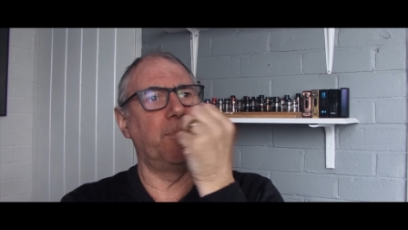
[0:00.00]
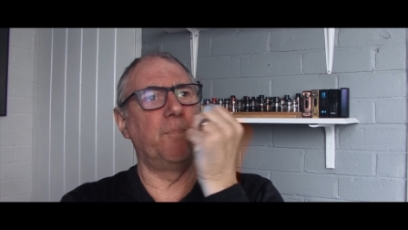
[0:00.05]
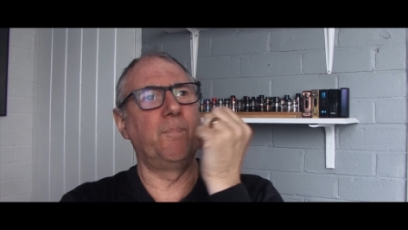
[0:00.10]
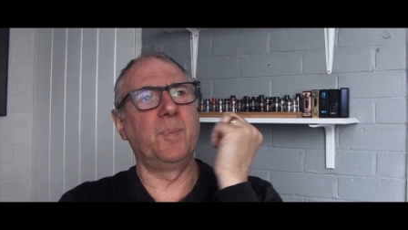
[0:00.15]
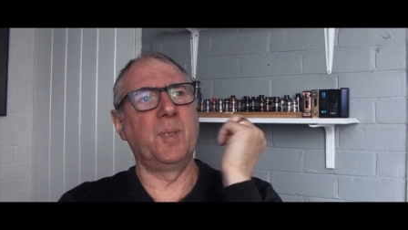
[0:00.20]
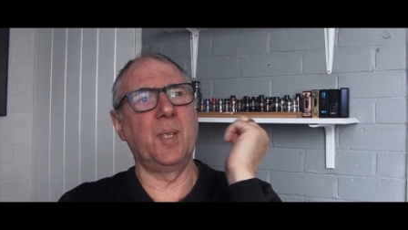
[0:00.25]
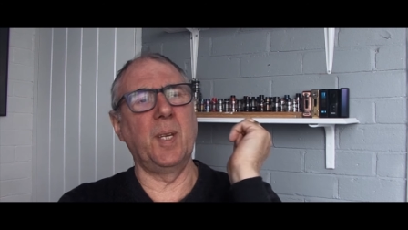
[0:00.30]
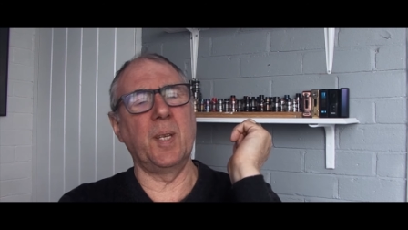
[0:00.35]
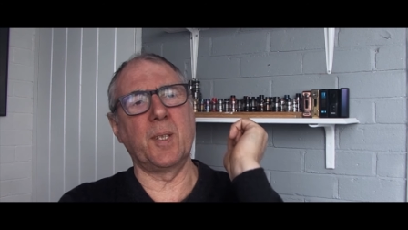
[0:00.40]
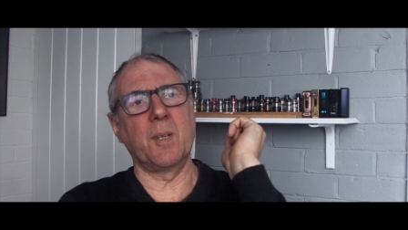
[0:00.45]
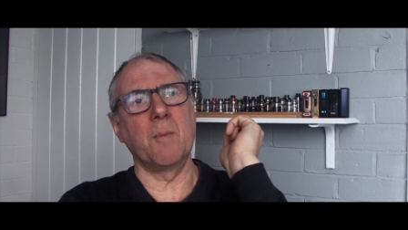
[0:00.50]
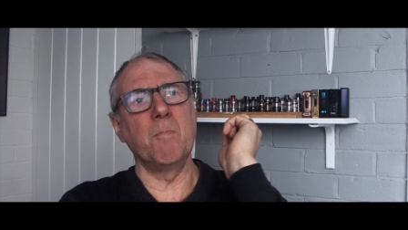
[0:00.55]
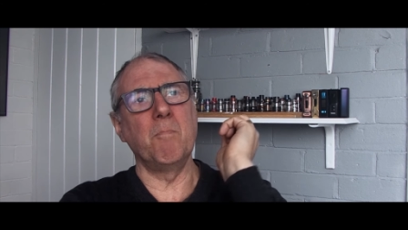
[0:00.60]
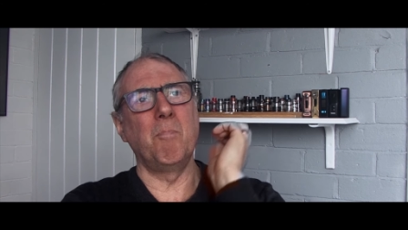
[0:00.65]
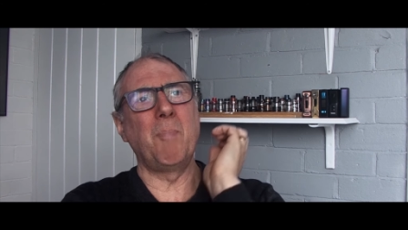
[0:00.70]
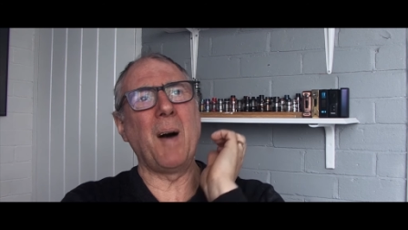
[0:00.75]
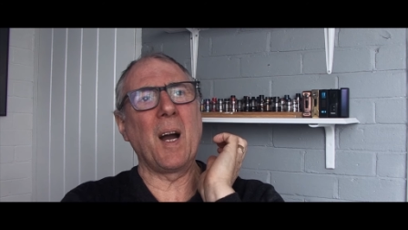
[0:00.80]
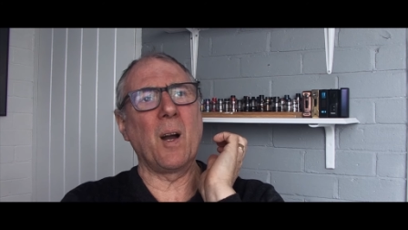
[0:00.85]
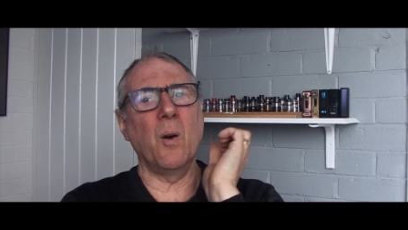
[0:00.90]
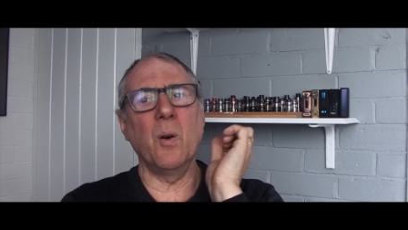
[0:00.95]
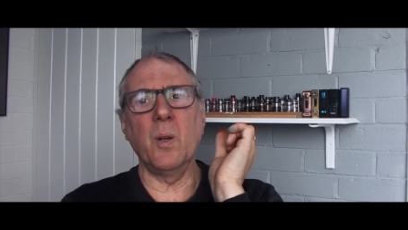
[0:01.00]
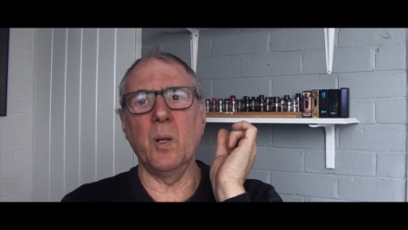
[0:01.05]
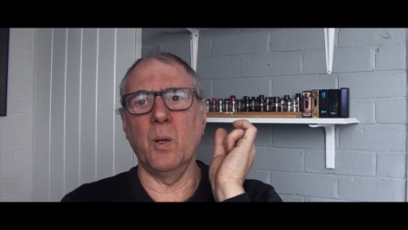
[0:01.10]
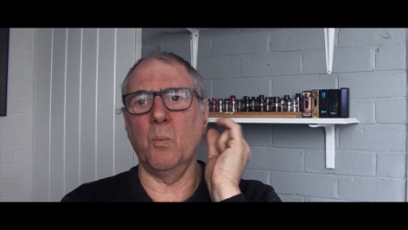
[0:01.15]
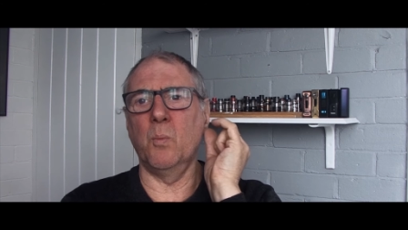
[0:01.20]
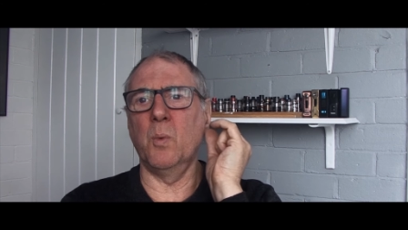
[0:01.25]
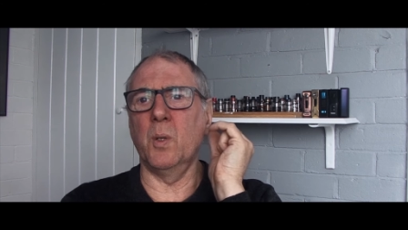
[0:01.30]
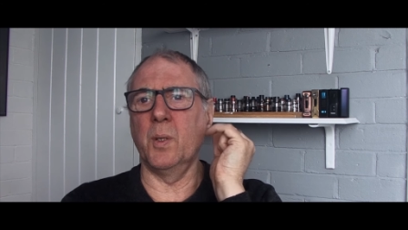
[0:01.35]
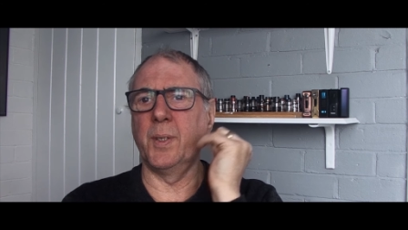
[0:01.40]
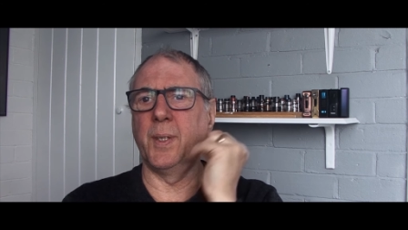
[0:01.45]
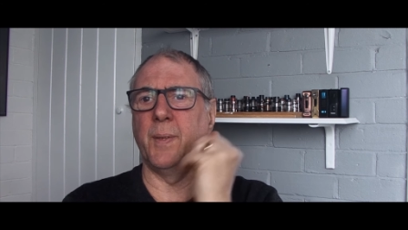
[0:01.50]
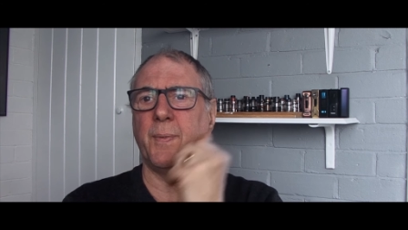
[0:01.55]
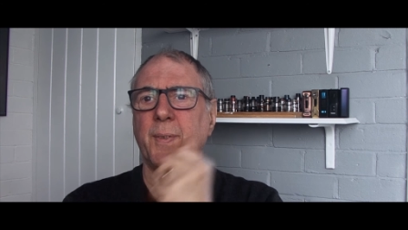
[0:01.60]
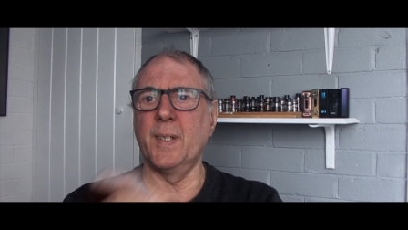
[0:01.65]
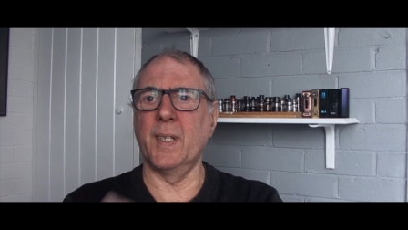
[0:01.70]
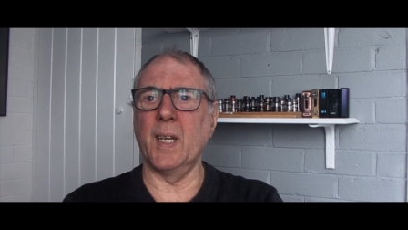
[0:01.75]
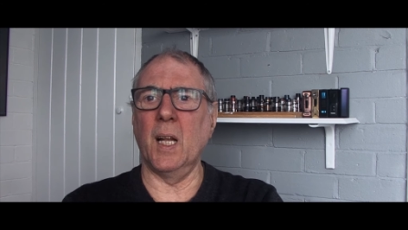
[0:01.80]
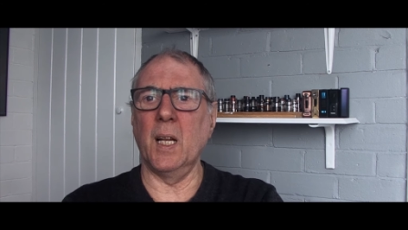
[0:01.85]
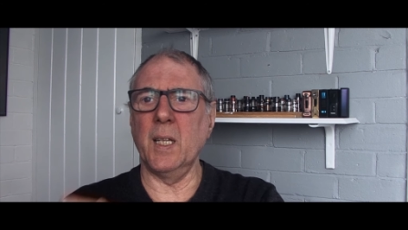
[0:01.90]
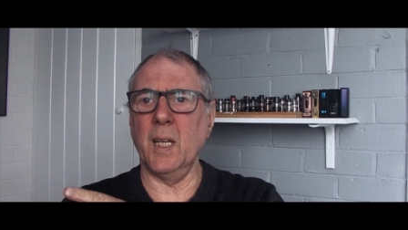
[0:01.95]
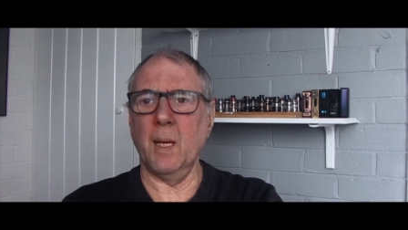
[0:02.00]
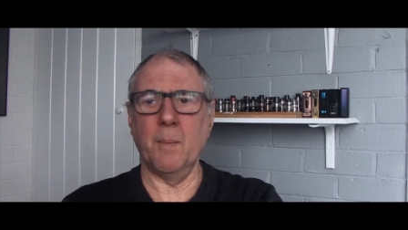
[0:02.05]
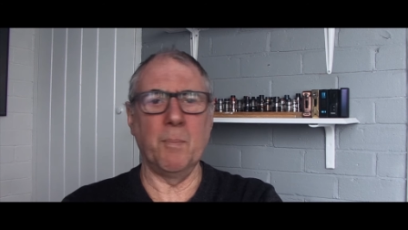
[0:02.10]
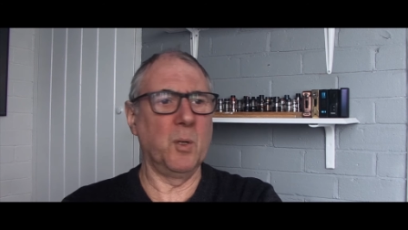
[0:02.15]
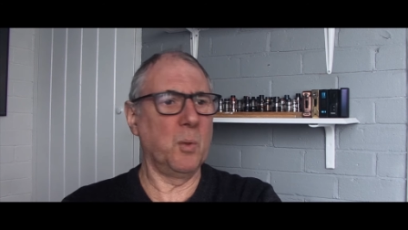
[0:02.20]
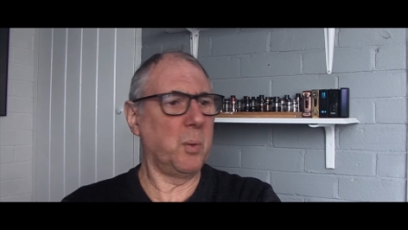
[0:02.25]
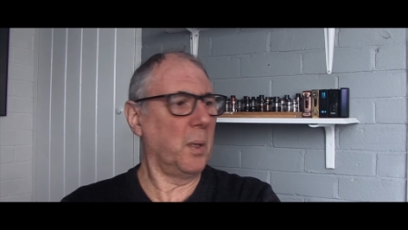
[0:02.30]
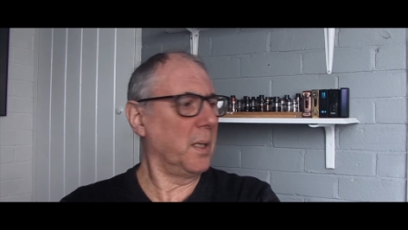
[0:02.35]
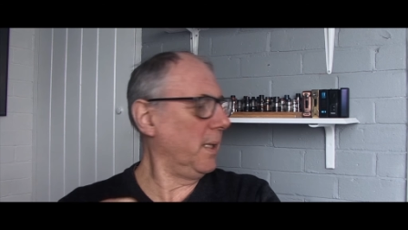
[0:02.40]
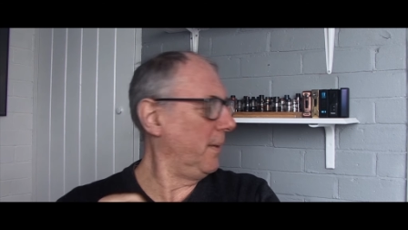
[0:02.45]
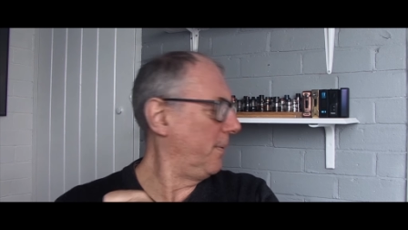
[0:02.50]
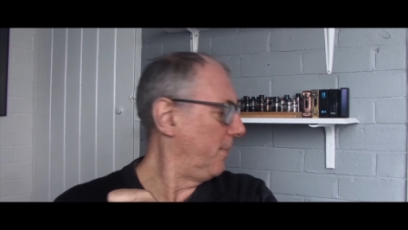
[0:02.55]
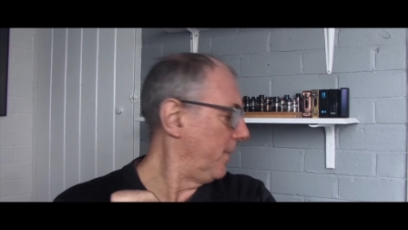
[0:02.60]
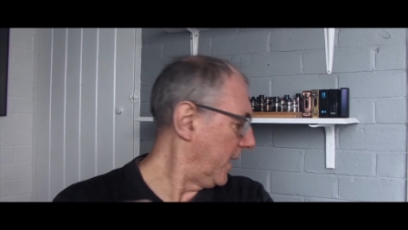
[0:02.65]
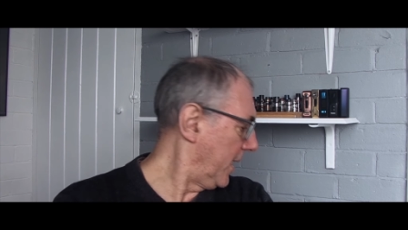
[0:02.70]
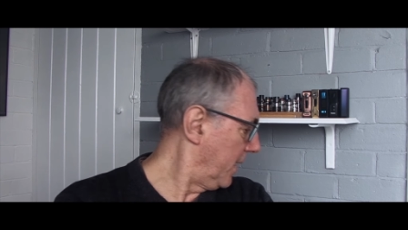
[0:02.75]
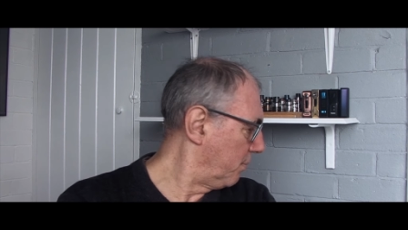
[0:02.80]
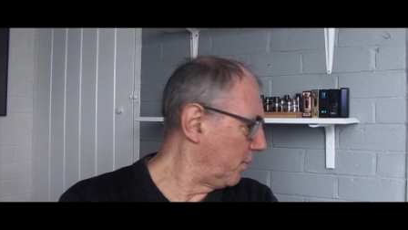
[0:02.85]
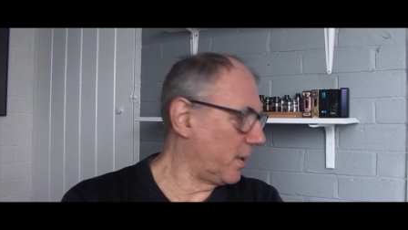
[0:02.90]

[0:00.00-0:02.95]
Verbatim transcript: system back on it was the Fatality M25,